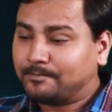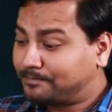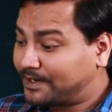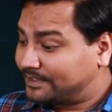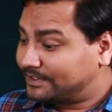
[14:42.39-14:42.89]

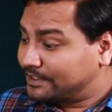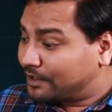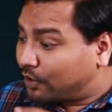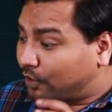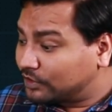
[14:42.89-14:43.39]
but
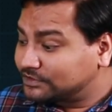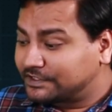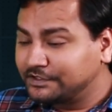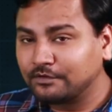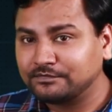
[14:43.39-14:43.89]
all
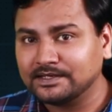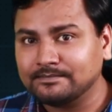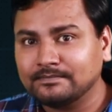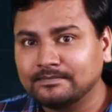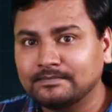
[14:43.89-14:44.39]
three of
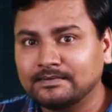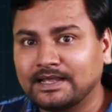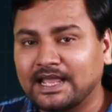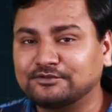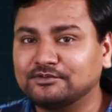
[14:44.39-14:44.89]
them
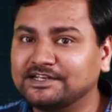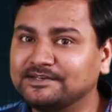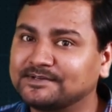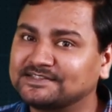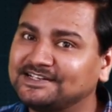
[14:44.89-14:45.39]
actually
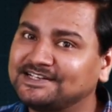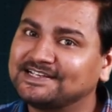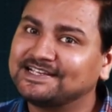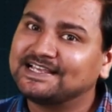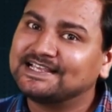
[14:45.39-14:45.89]
represent
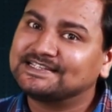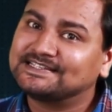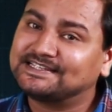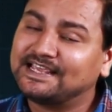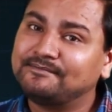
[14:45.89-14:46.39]

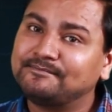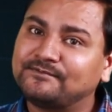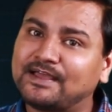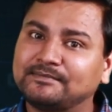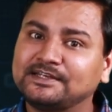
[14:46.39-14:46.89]
same
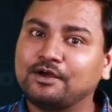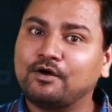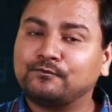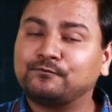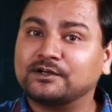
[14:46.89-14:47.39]
family
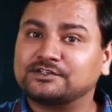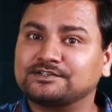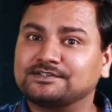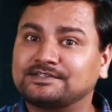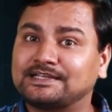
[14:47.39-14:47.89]
of
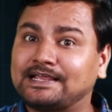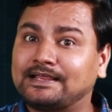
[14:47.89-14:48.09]
functions.